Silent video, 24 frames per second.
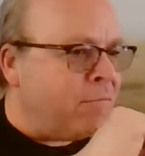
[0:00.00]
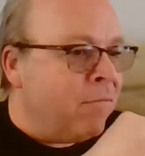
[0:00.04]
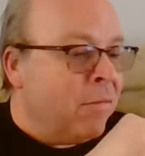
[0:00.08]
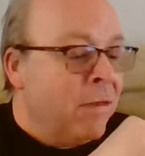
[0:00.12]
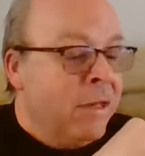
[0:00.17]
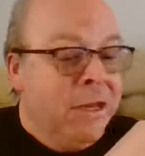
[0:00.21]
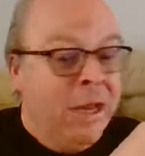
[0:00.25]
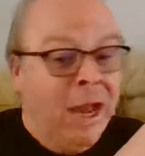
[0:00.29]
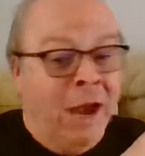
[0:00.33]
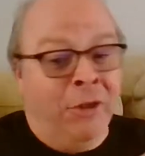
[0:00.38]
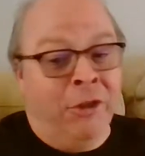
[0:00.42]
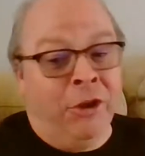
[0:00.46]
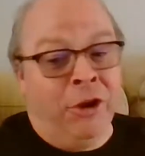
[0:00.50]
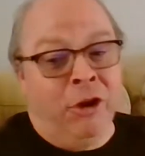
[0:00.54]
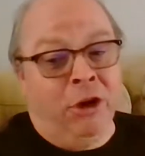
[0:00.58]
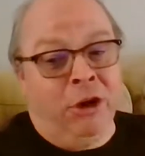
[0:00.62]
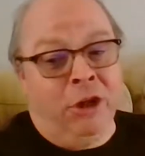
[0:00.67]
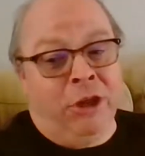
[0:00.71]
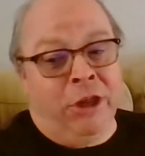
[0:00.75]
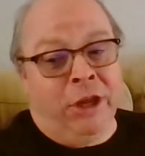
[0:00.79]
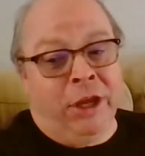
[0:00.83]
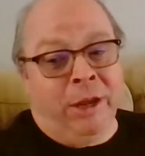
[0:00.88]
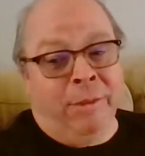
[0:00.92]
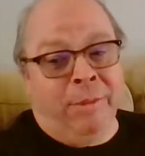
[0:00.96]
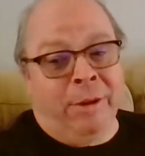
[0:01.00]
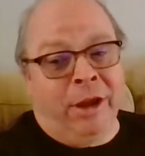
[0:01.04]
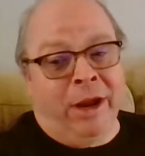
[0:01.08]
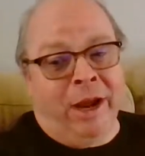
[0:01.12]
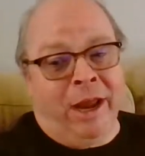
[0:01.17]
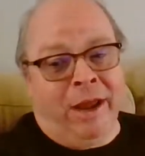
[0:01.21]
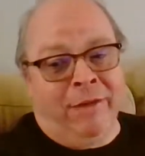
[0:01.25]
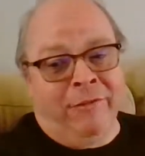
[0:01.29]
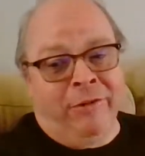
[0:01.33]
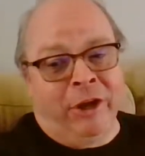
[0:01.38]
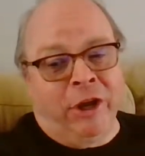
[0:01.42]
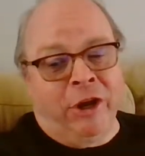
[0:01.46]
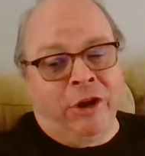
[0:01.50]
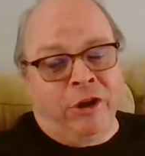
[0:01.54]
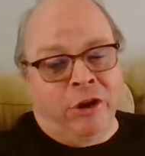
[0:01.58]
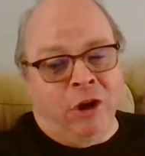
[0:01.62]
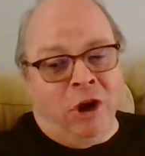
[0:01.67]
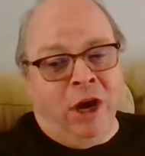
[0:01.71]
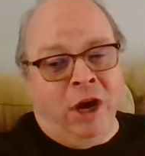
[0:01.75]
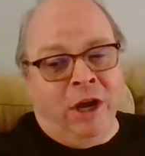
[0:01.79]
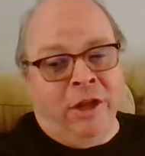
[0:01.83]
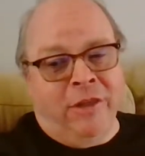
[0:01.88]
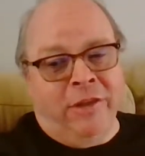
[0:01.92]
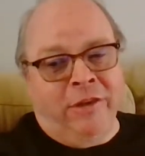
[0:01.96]
Now, the good thing about having a
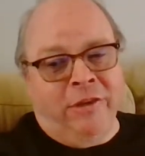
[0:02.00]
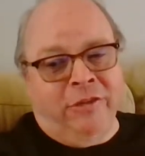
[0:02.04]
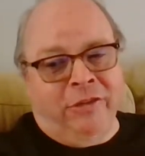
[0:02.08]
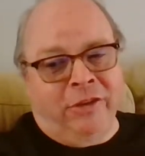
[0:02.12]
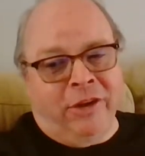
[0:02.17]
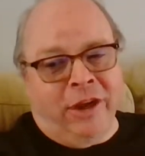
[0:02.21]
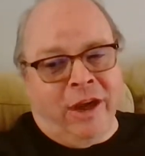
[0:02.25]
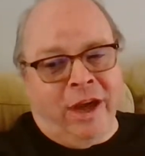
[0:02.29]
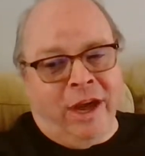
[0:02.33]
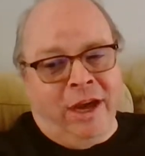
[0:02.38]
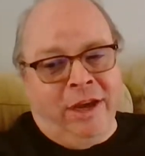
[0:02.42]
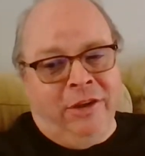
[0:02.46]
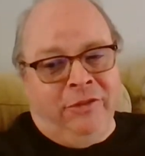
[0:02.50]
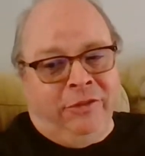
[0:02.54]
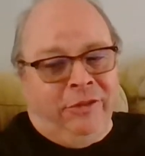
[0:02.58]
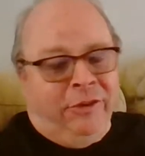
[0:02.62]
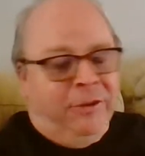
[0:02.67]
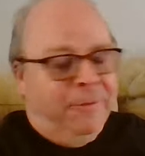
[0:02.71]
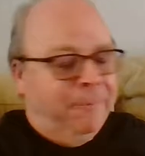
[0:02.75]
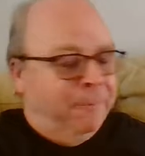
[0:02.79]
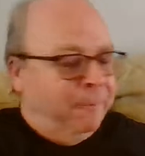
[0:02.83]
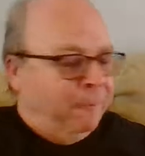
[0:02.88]
dog this size